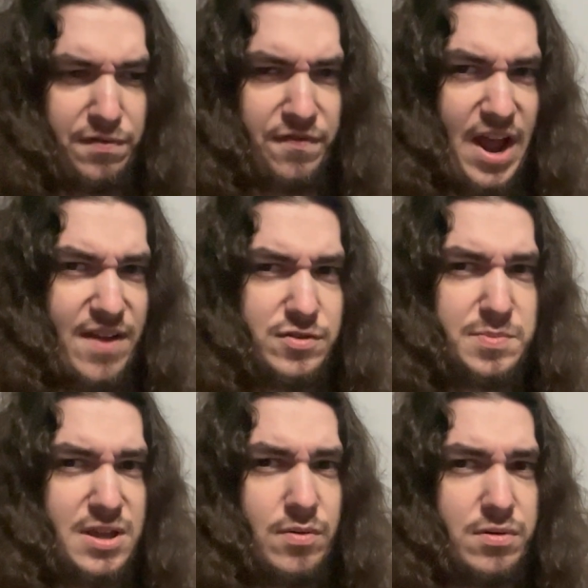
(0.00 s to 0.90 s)
5 was
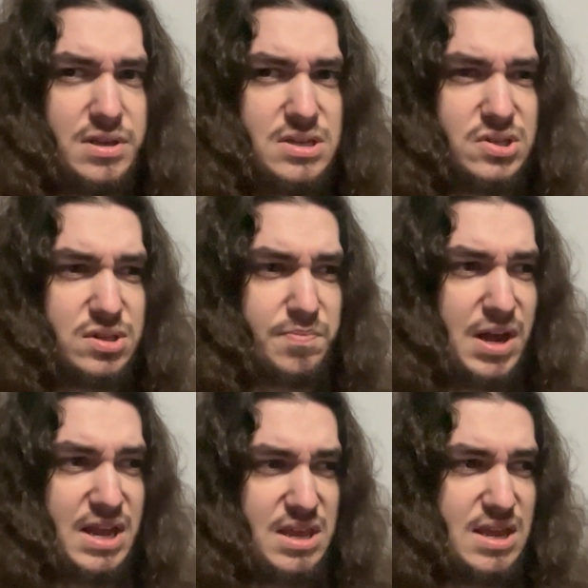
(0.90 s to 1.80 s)
being released
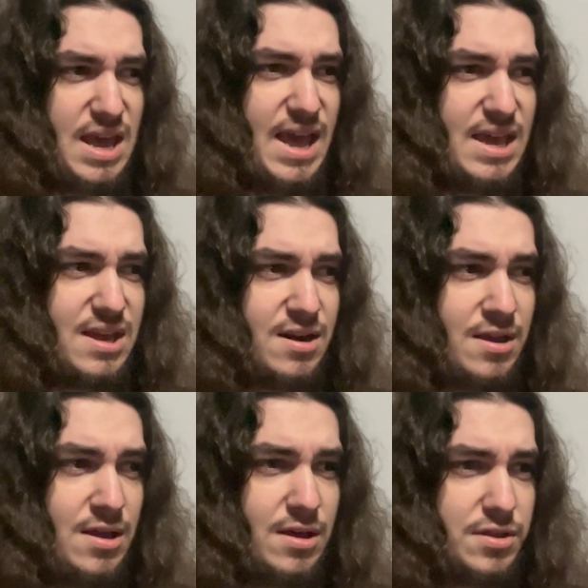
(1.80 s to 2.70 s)
by EA, and
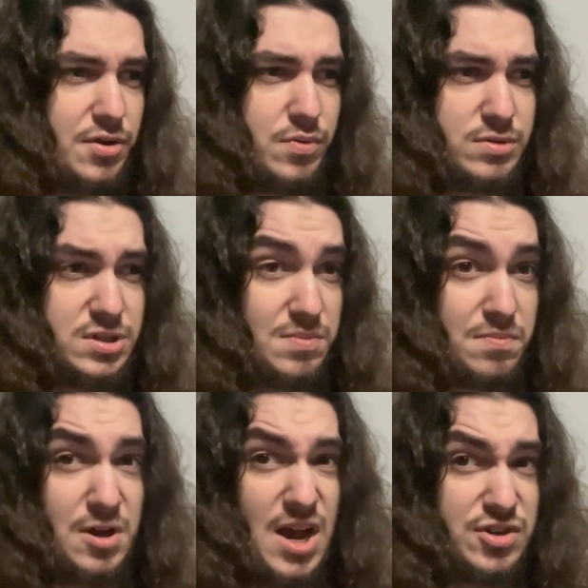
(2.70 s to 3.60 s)
there was some
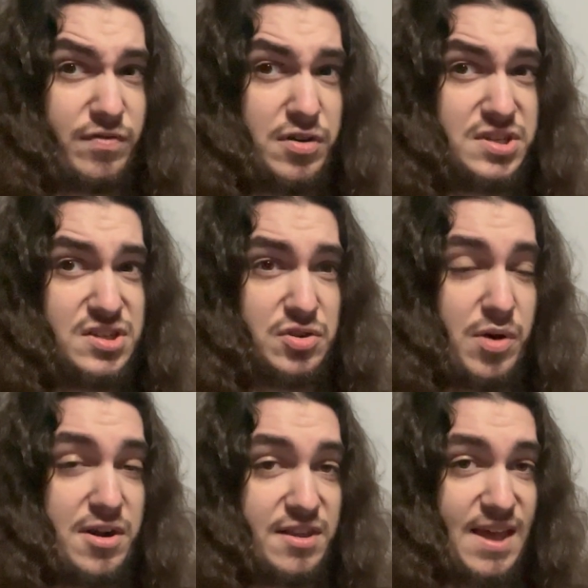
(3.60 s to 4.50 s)
controversy
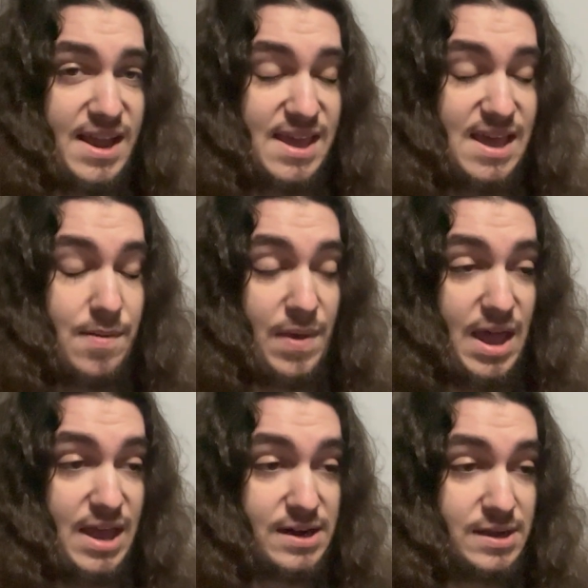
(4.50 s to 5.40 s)
surrounding that game,
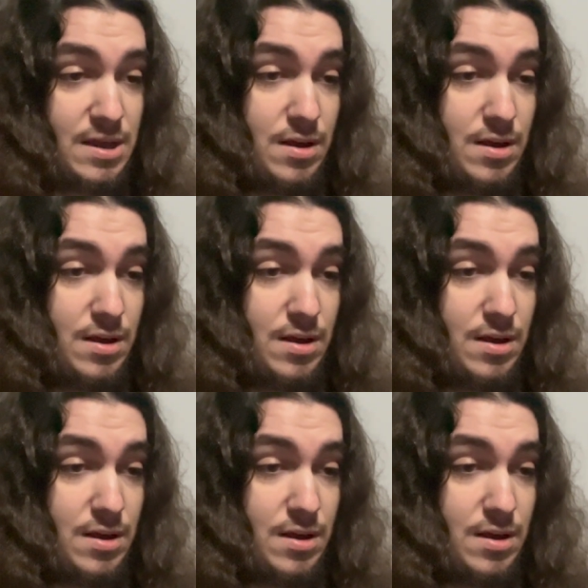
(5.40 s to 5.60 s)
and